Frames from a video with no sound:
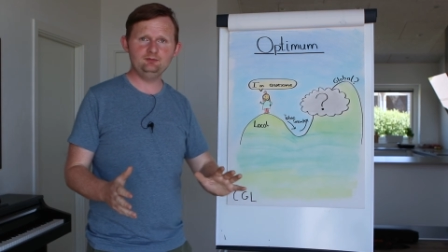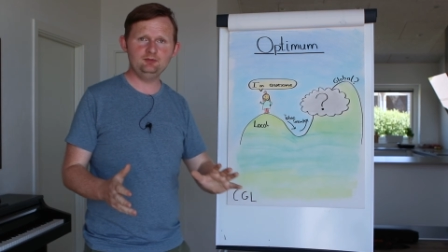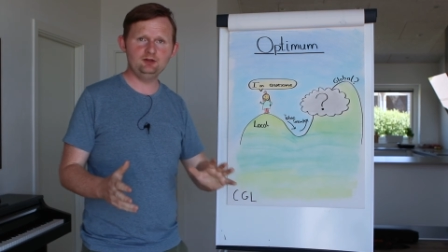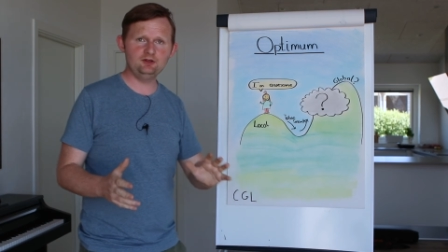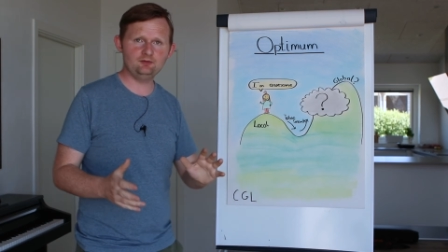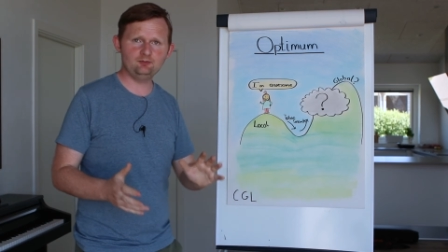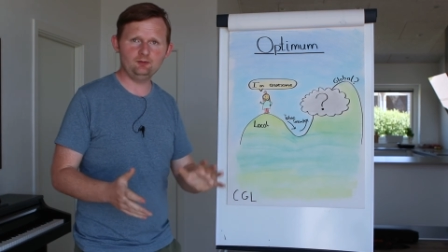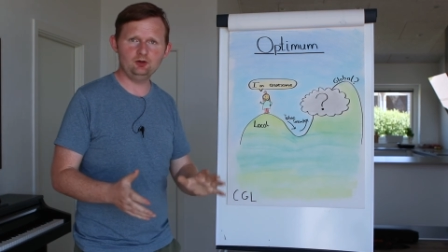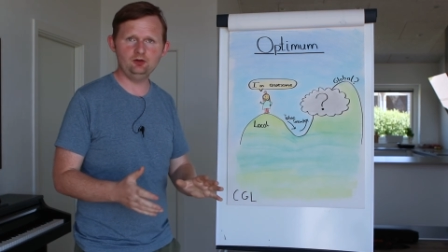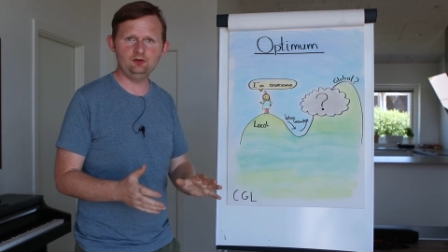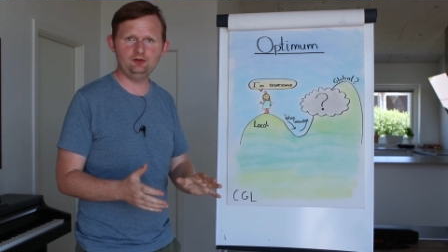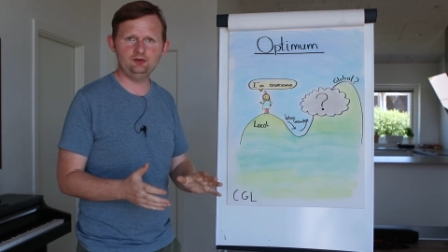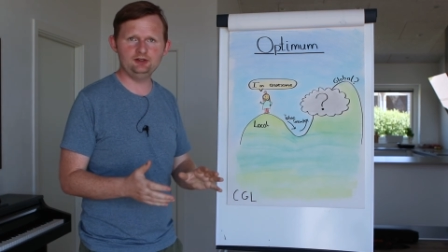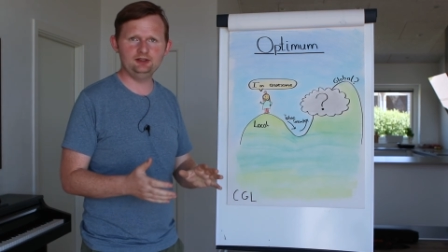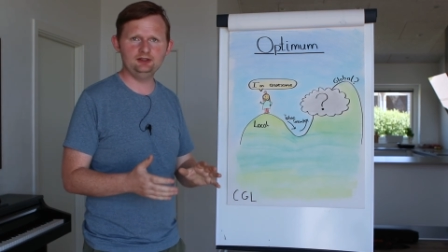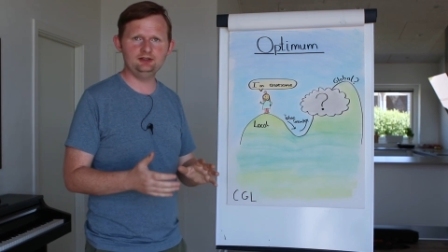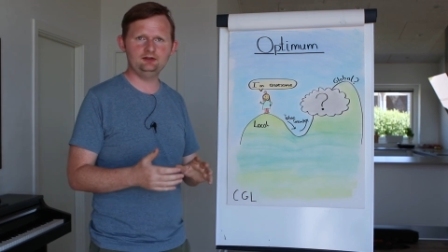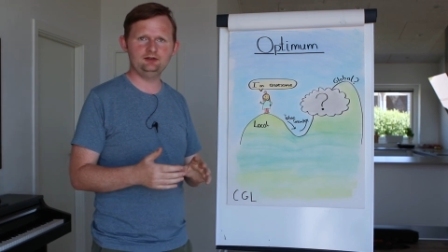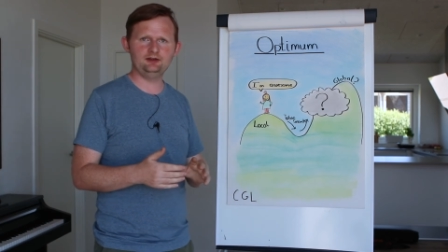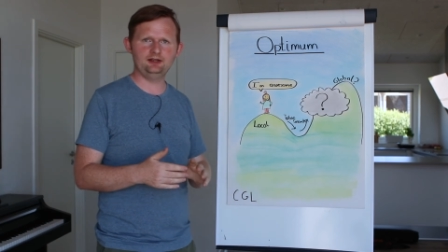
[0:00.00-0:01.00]
be small
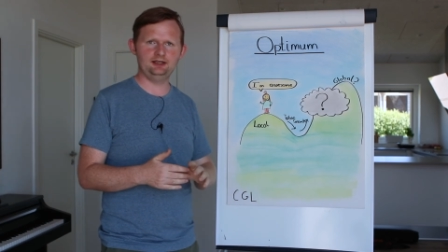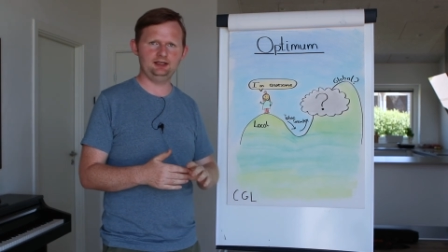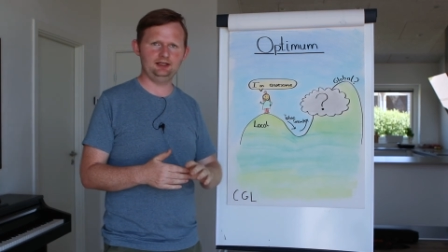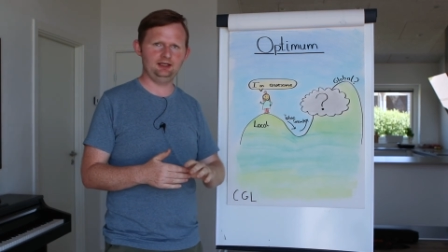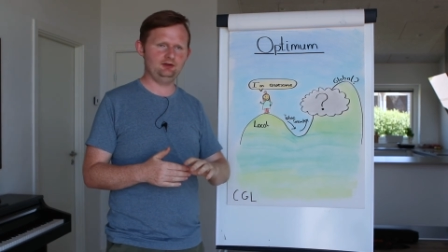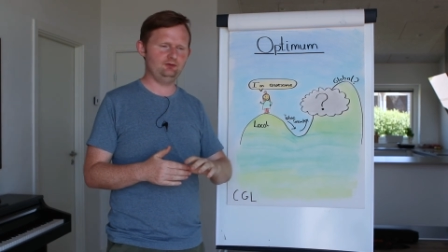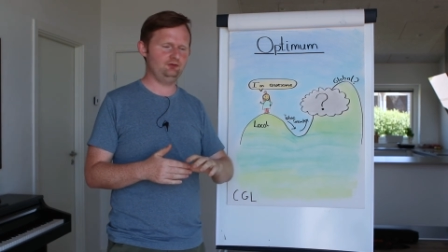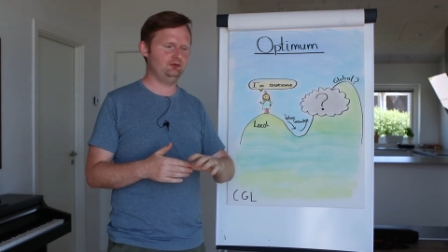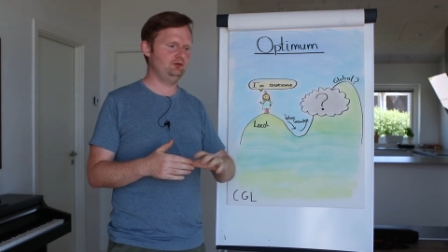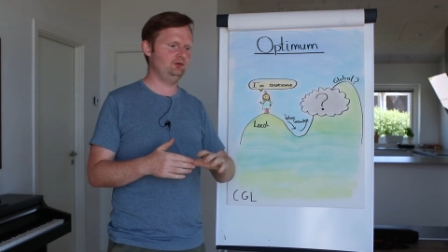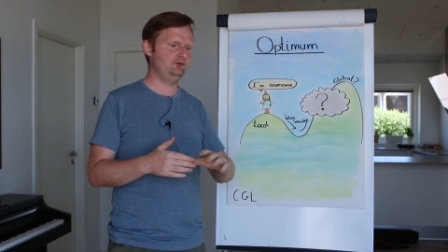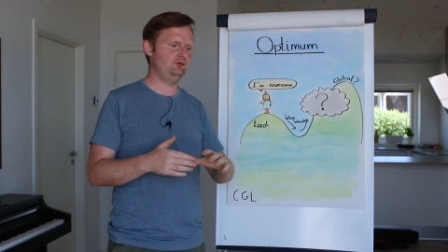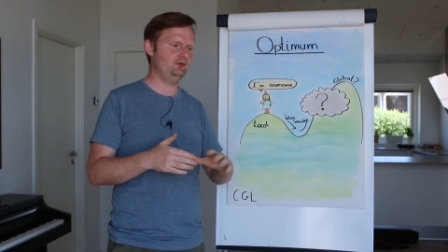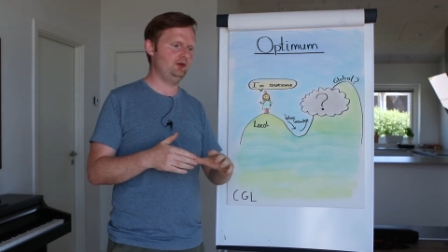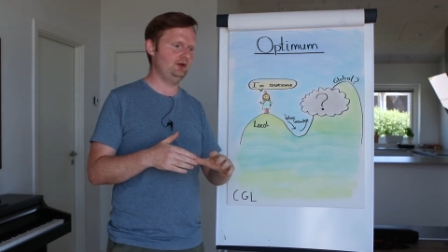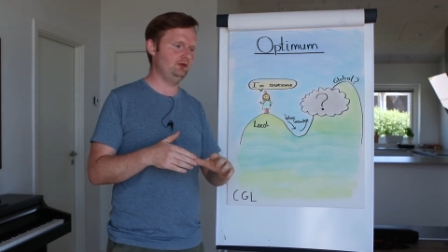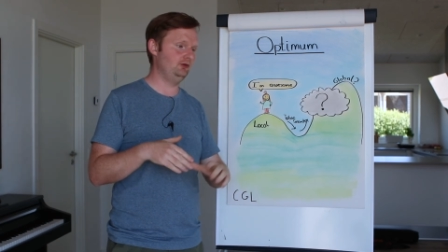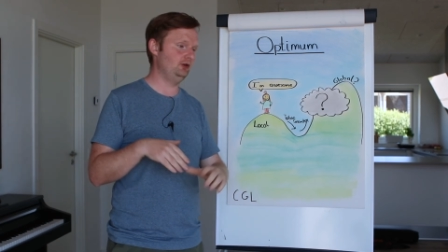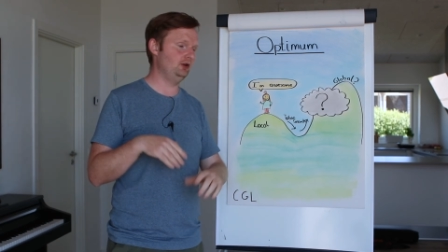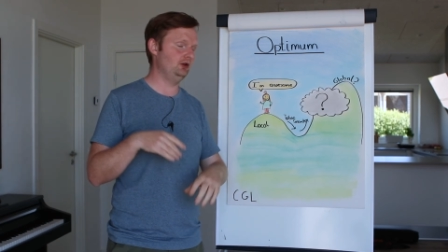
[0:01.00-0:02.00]
things like
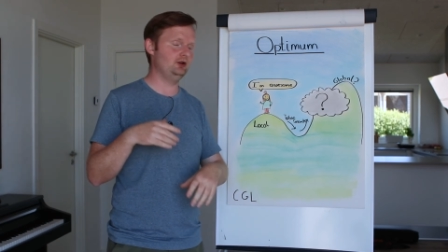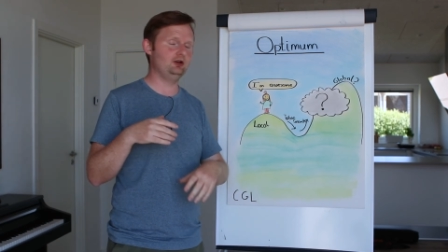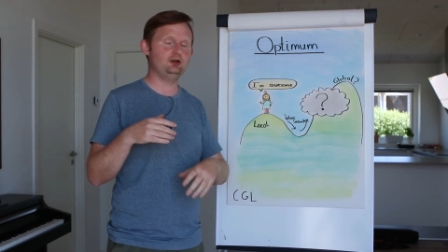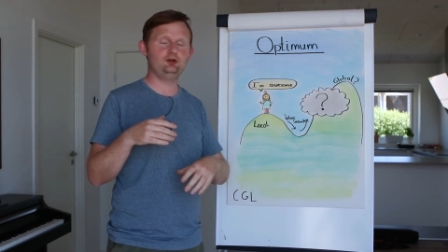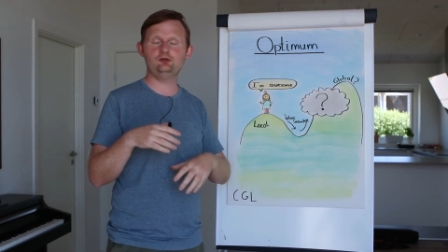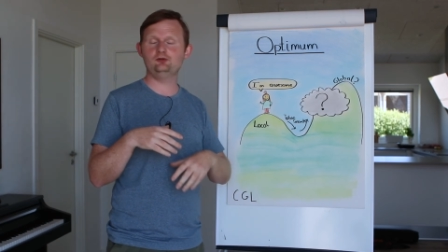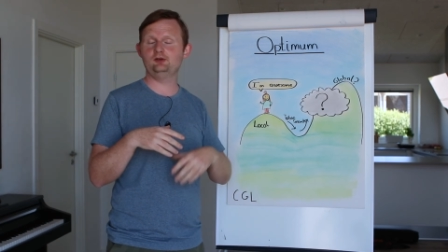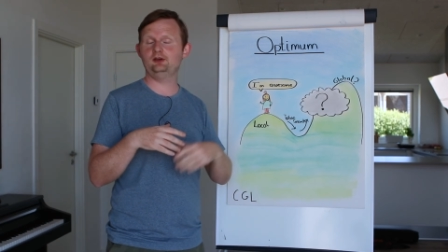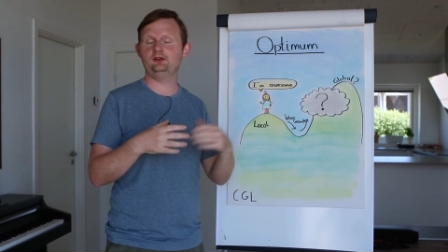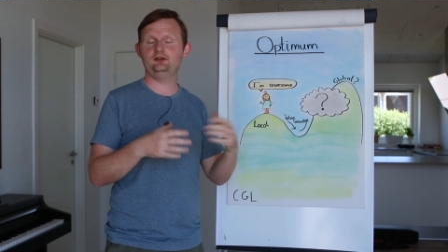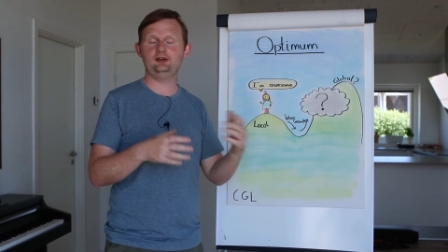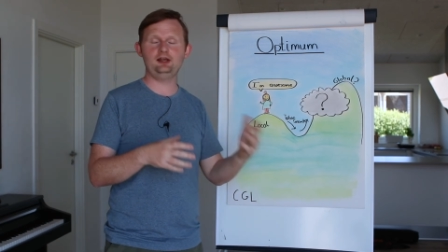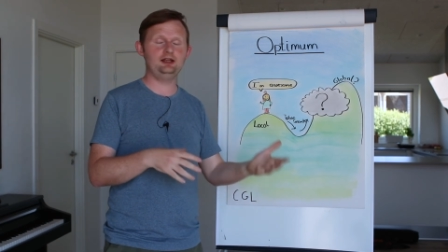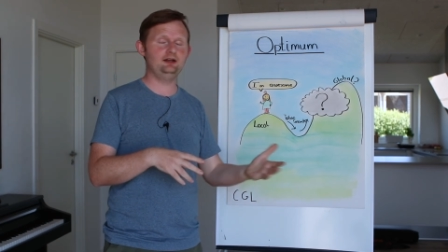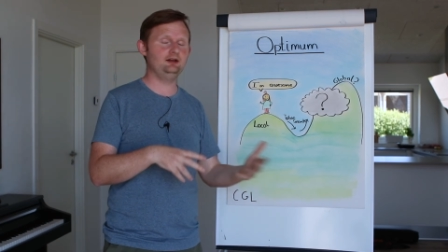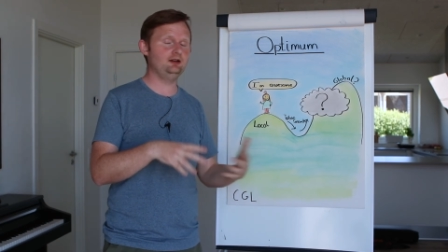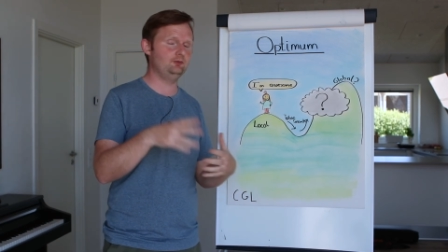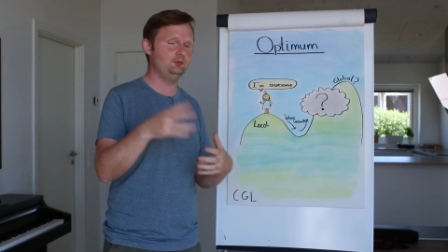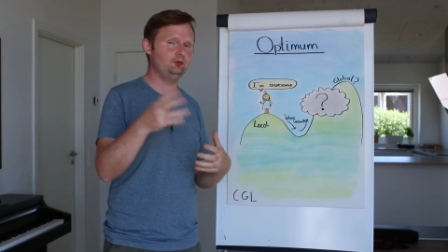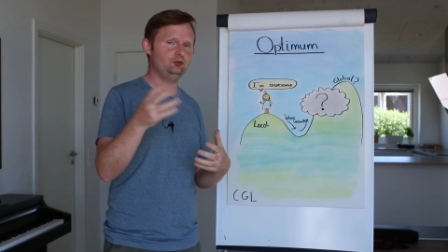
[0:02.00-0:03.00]
if you're not doing
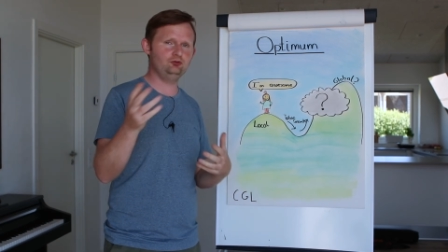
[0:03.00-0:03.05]
stand-ups,